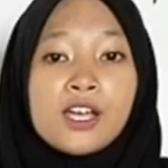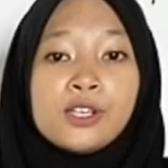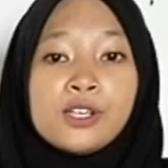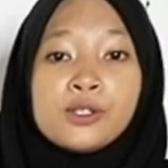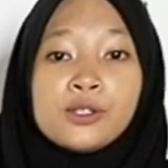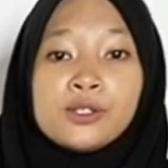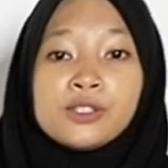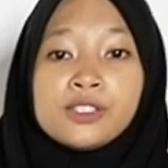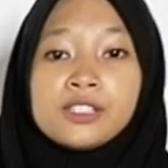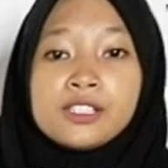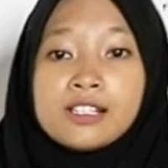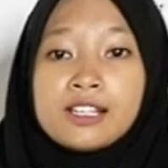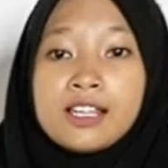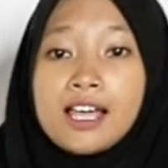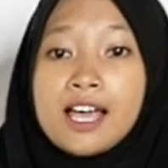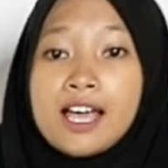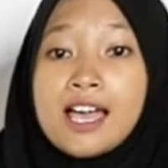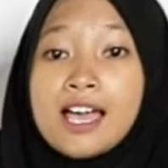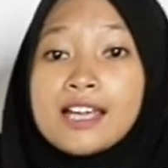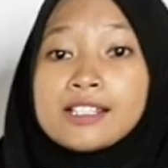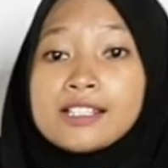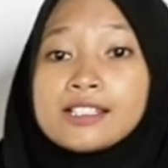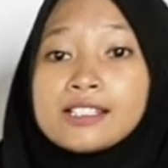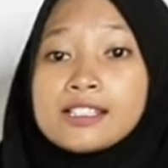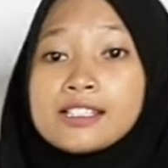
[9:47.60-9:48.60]

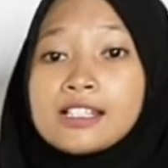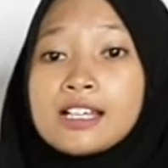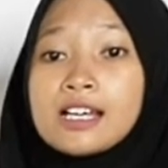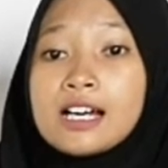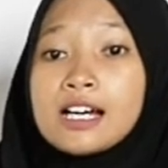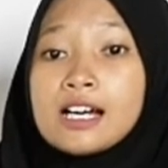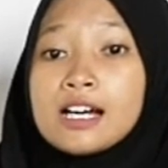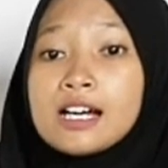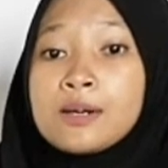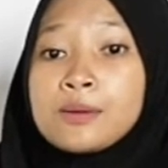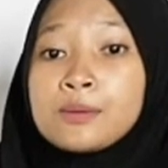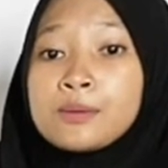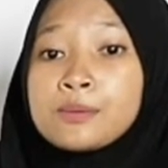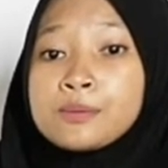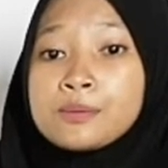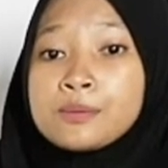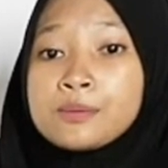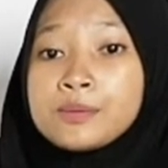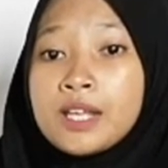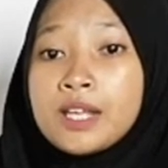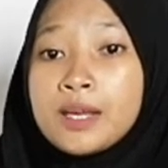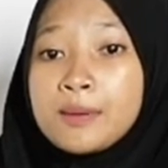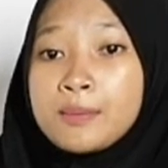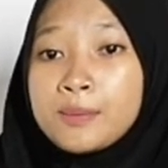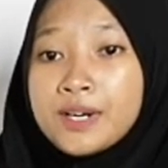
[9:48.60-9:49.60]
utilize a
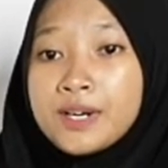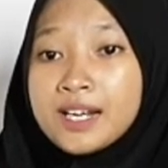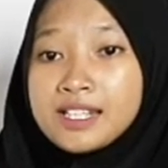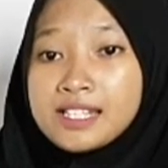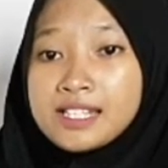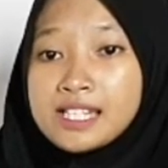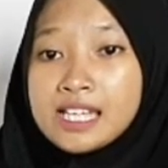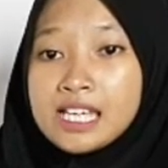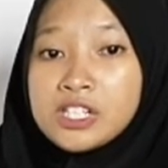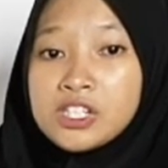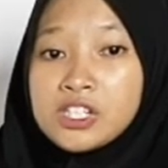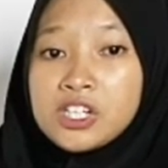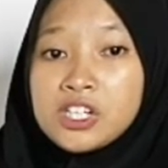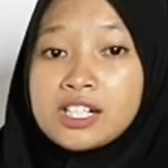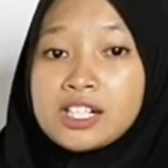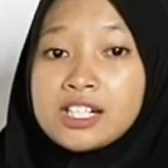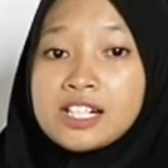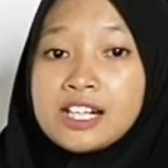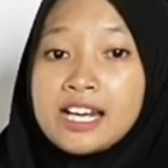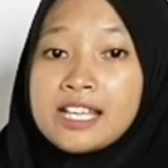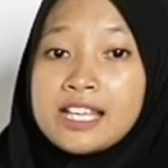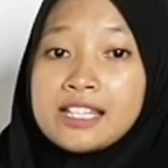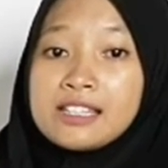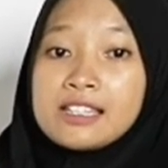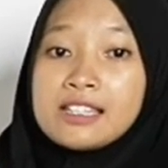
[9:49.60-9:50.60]
depreciation
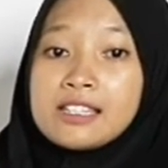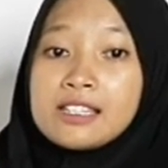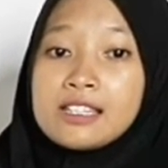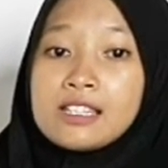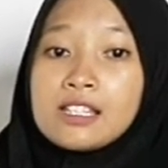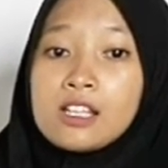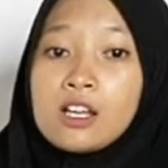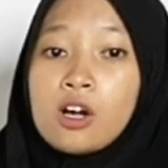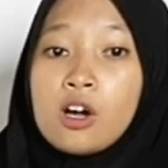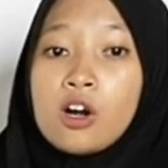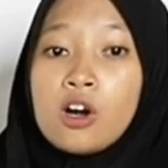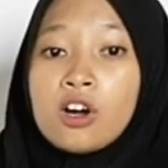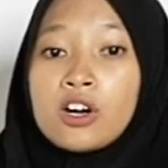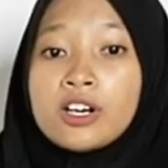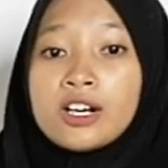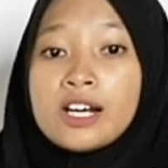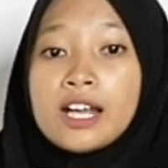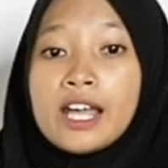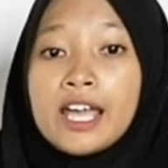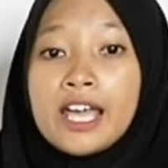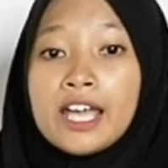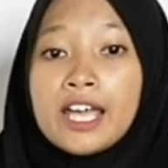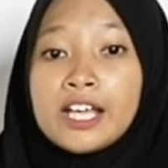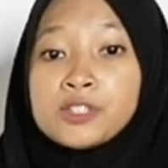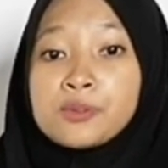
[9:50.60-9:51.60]
rate or
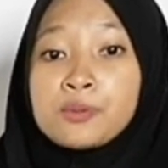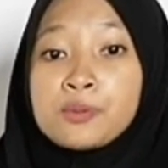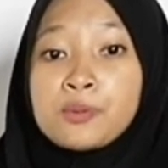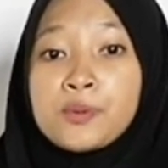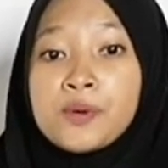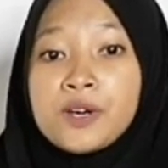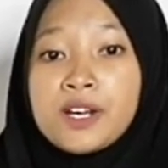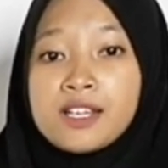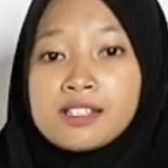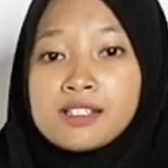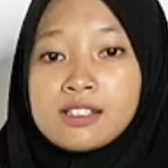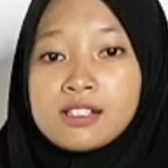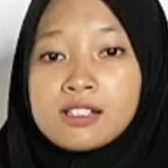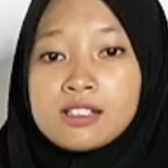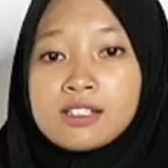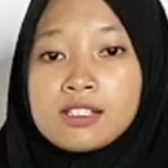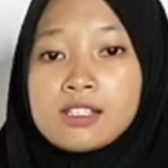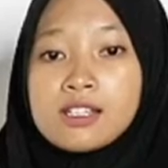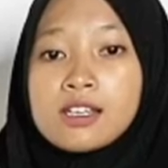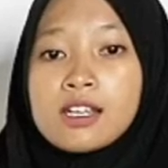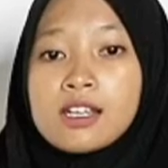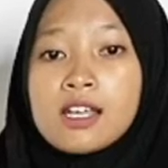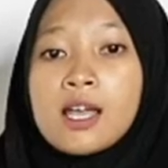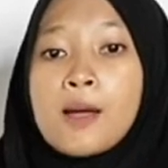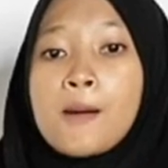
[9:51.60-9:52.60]

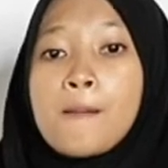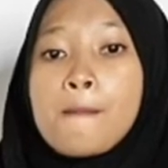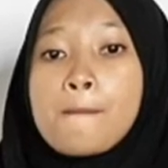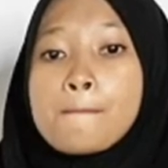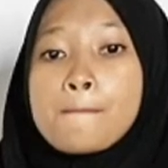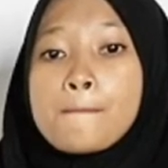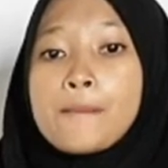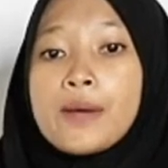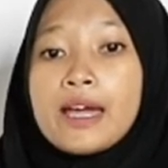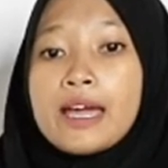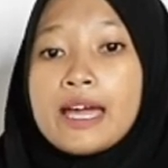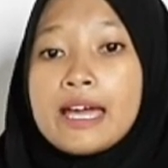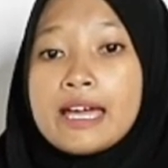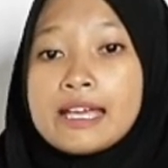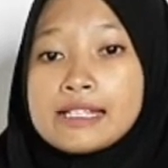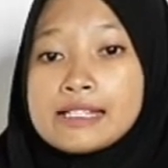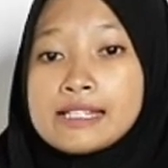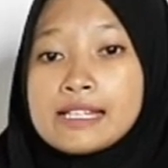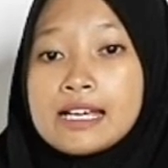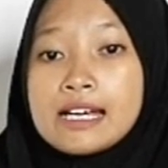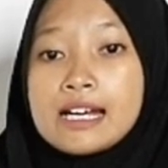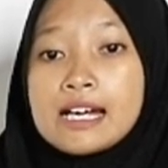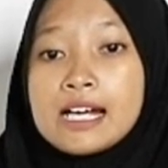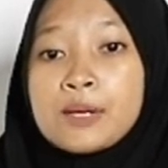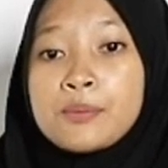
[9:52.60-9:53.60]
expressed as
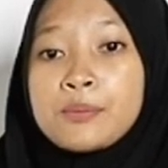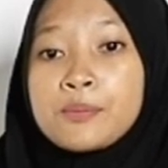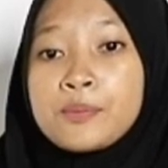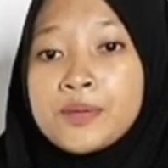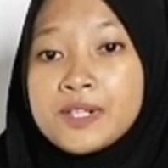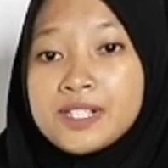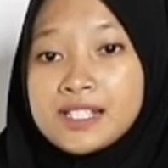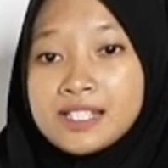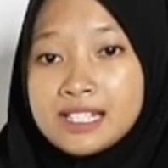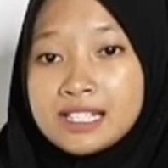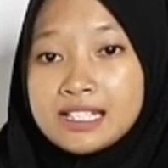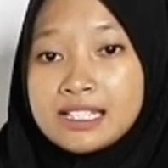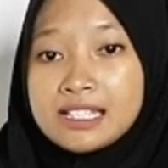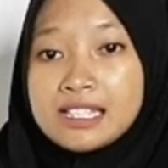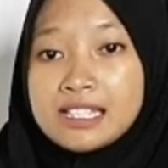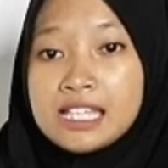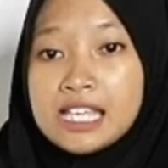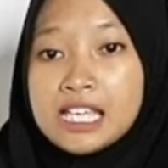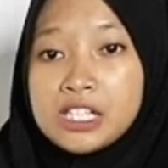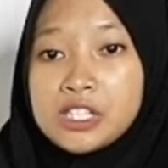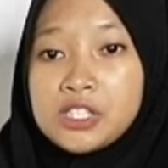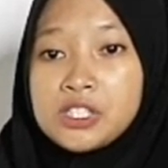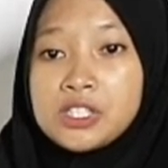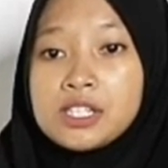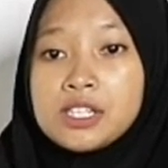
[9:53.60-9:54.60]
a
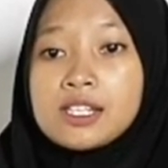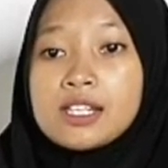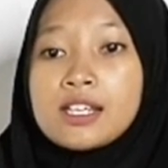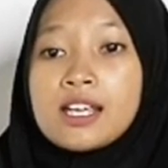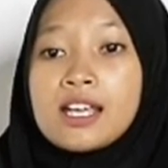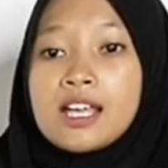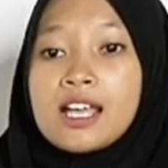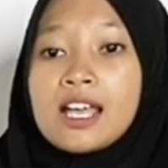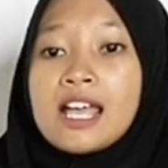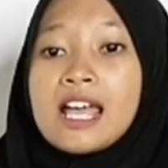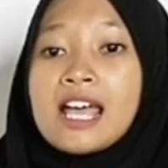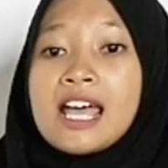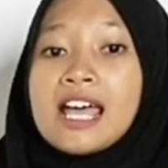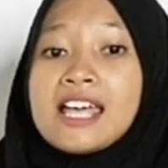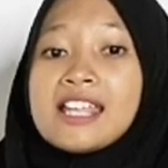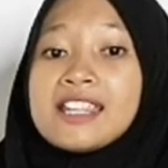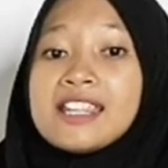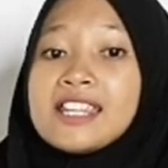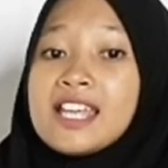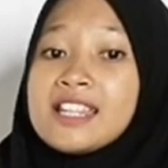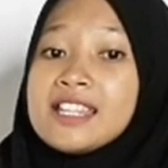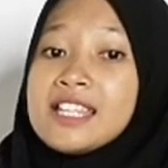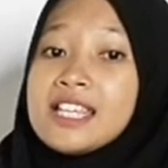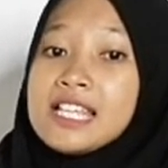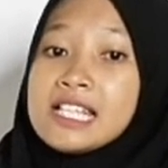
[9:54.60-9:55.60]
percentage
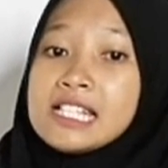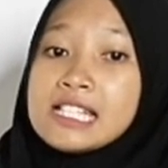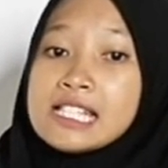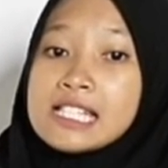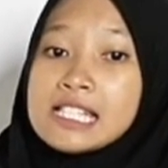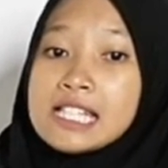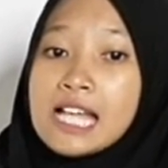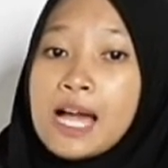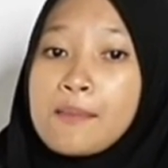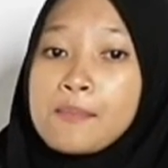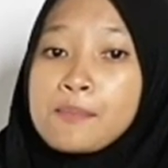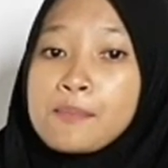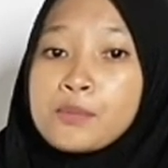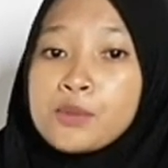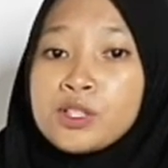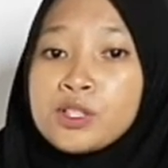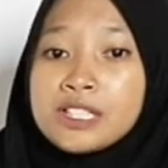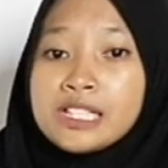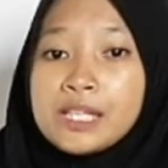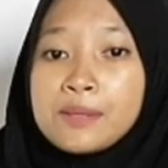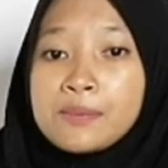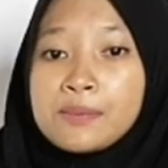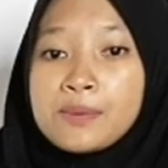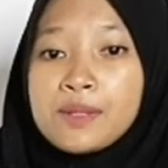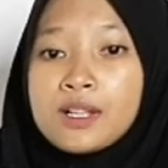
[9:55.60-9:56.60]
that is some
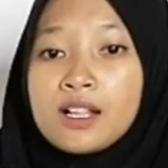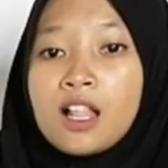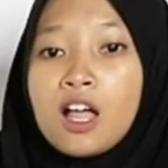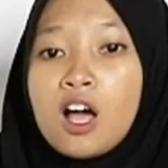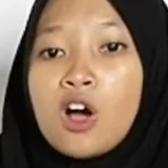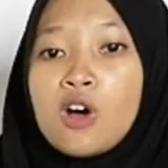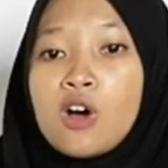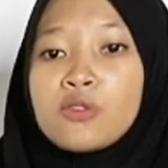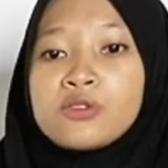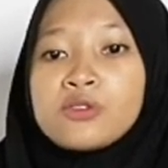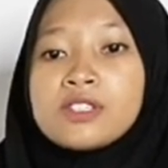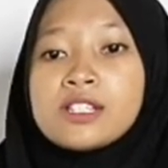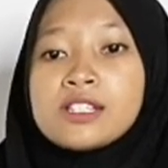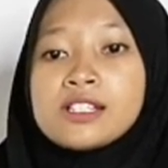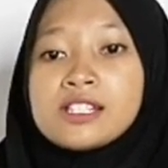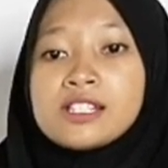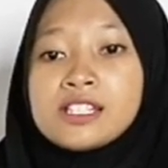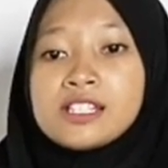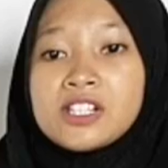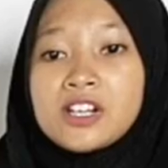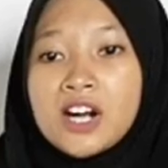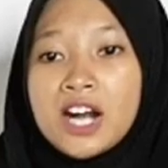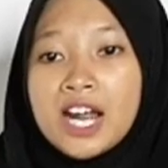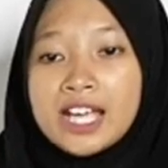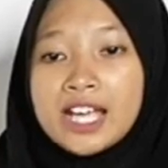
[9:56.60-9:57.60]
multiple of the
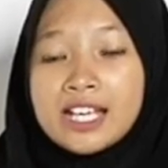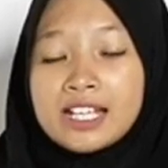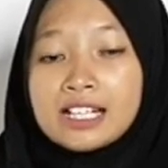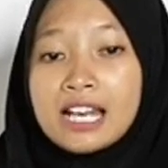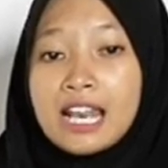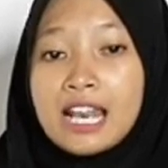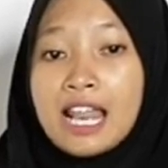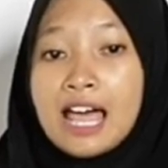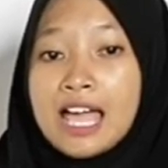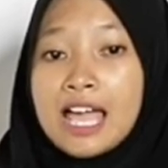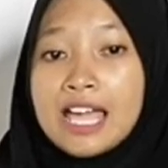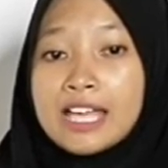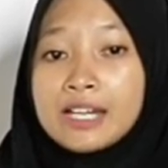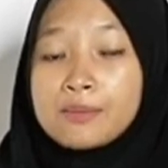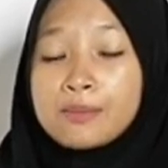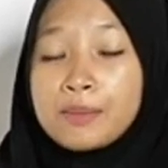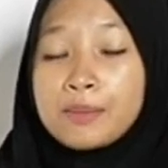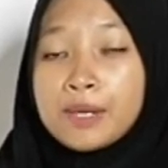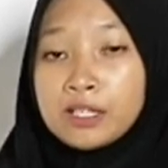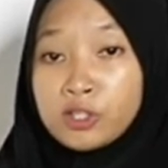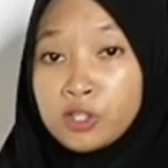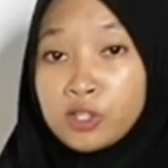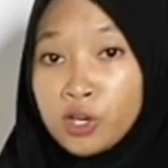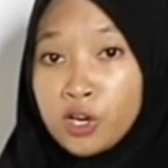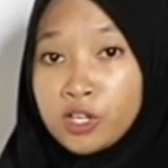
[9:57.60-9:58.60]
straight line
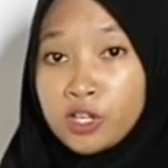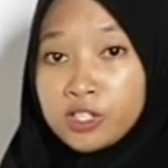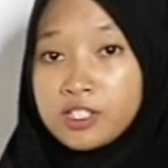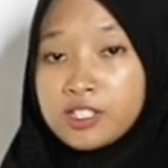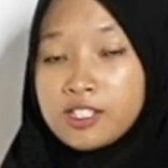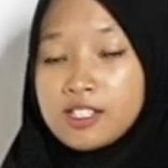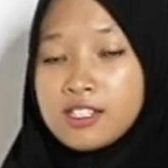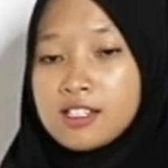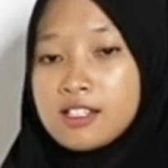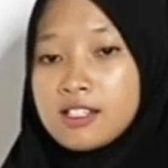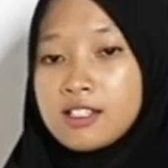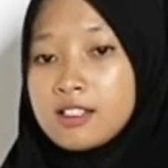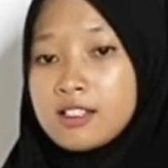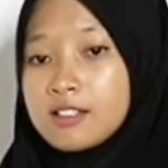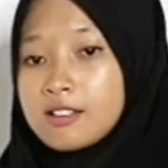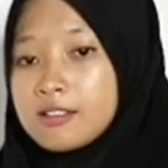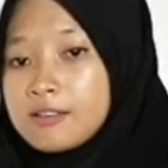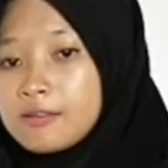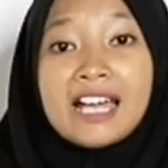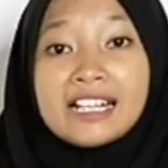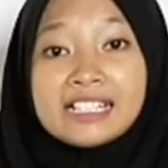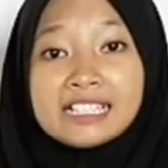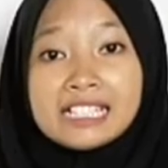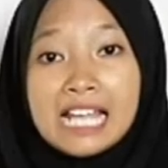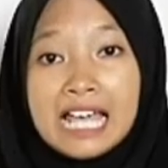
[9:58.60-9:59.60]
method.
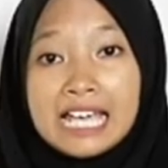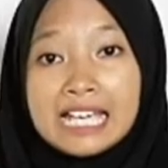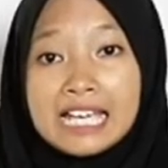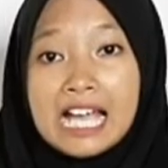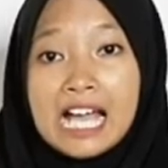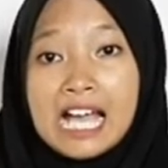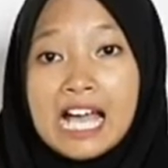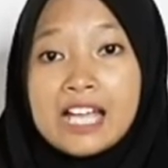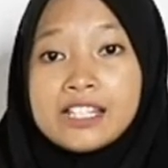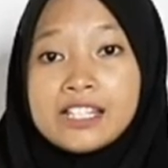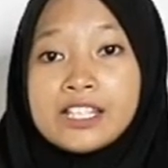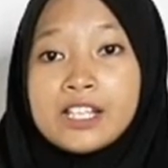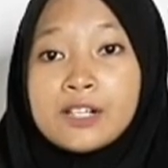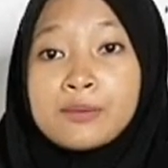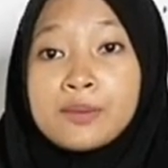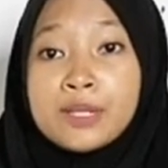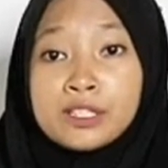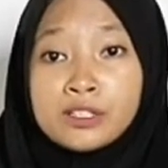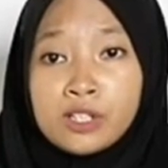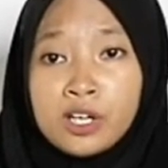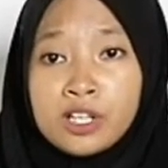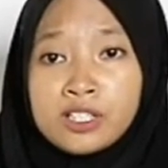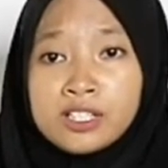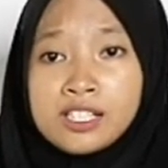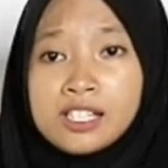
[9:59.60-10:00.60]
Unlike other
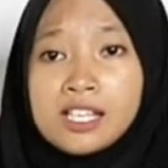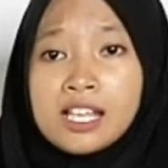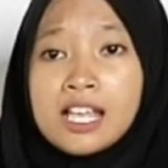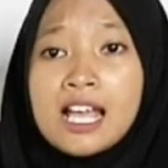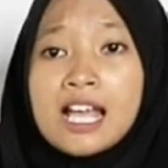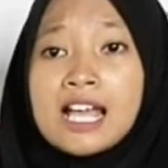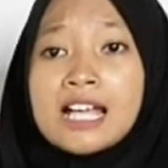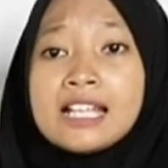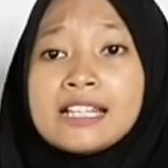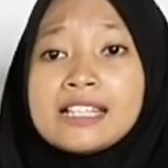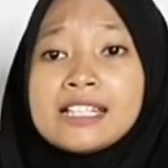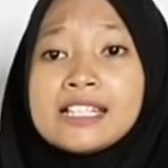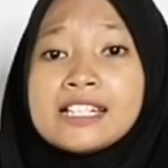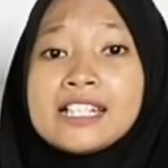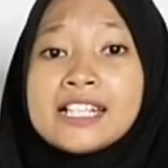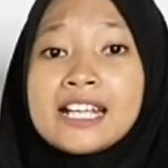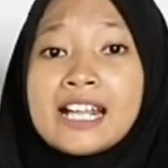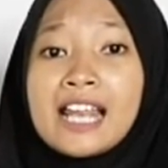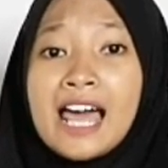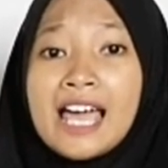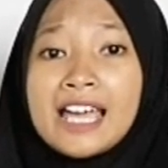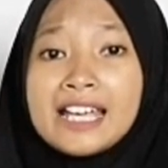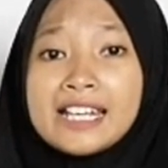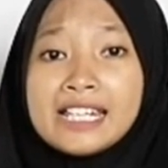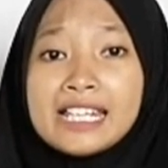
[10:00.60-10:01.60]
The
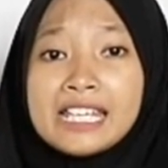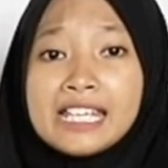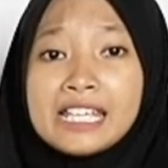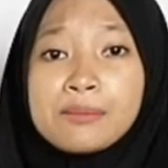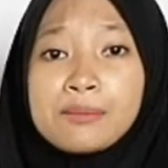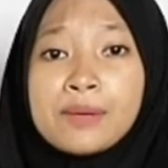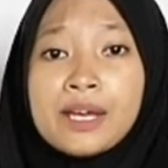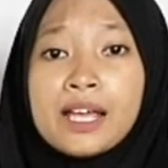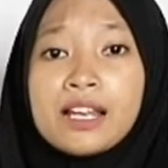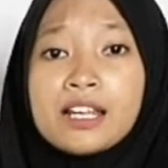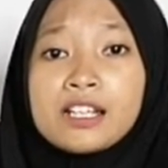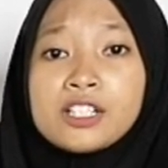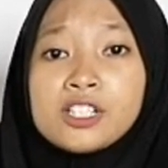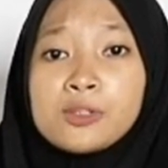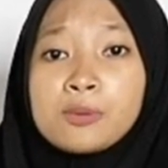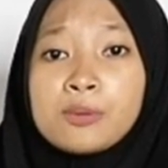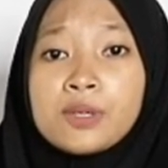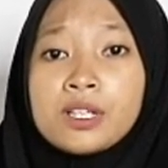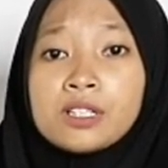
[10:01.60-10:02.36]
declining balance